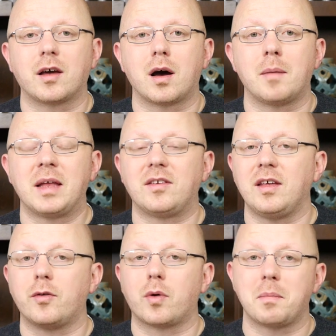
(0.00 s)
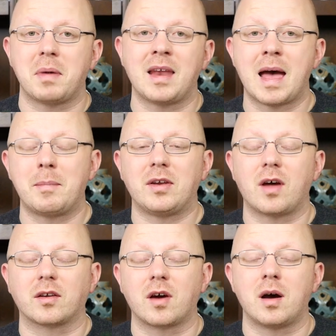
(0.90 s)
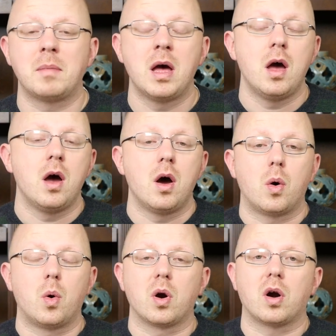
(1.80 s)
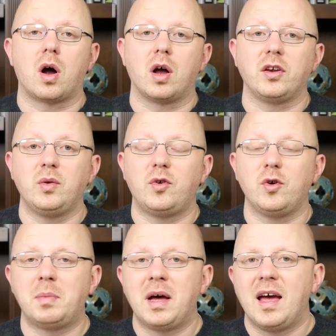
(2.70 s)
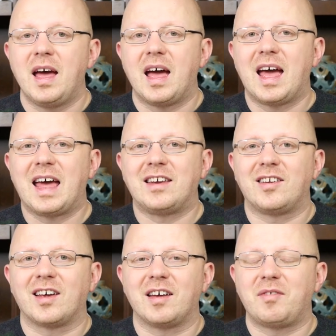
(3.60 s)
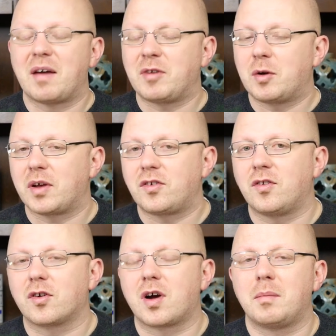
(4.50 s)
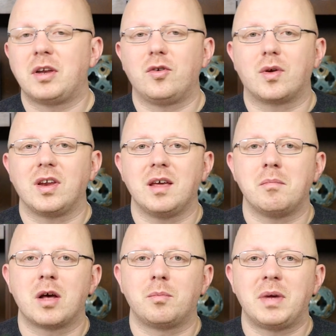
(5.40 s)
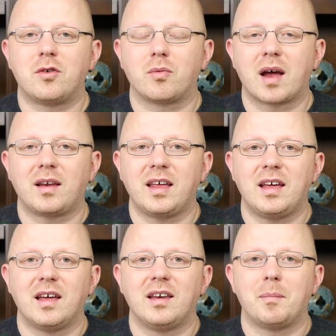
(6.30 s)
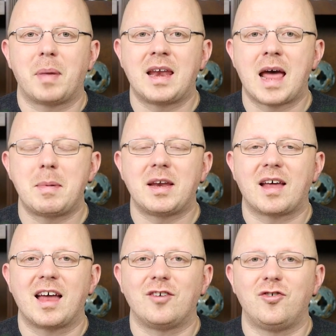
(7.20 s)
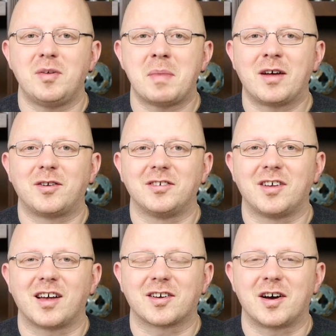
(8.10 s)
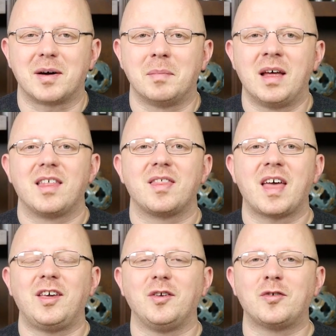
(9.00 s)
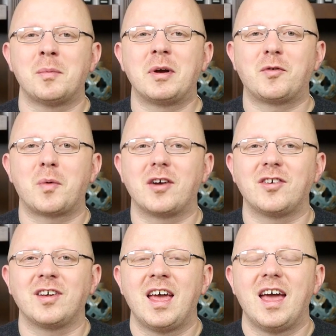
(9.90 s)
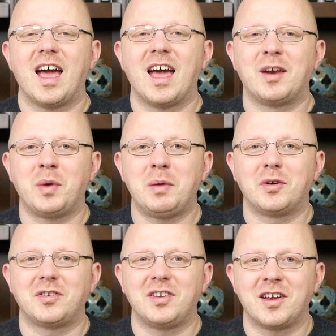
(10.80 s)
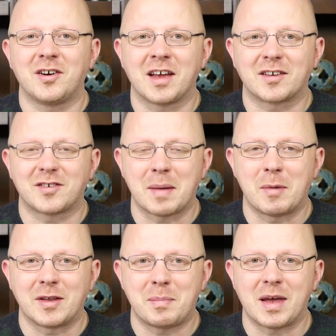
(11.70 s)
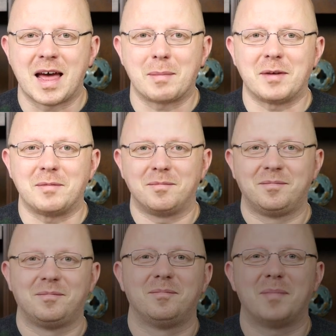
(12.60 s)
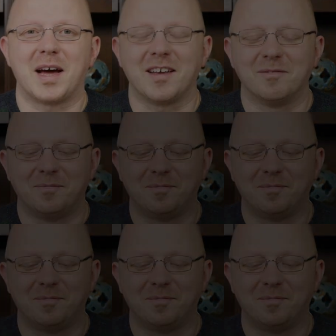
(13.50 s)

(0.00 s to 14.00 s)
the comments either on penhabit.com or on YouTube. And uh, if you have any questions or comments, you can email me directly penhabit at gmail.com. Thank you so much for watching, and we will see you here next time on The Pen Habit. Bye.